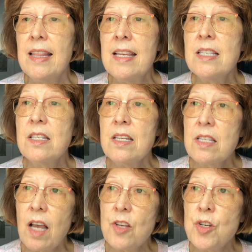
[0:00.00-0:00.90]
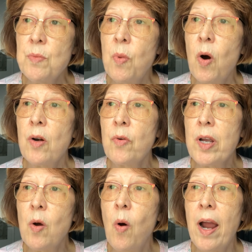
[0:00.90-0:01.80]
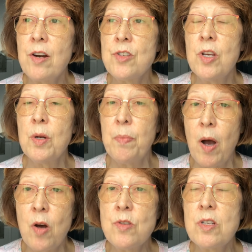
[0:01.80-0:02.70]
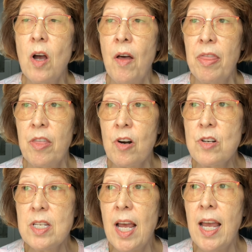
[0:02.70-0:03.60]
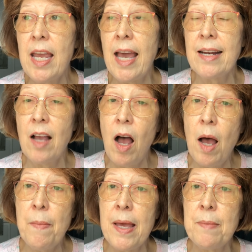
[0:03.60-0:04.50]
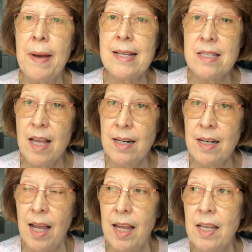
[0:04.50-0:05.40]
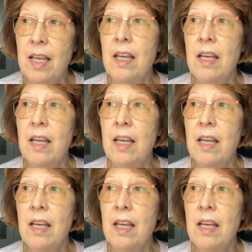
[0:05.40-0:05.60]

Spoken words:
This discussion board requires you to post on Thursday and comment by Sunday,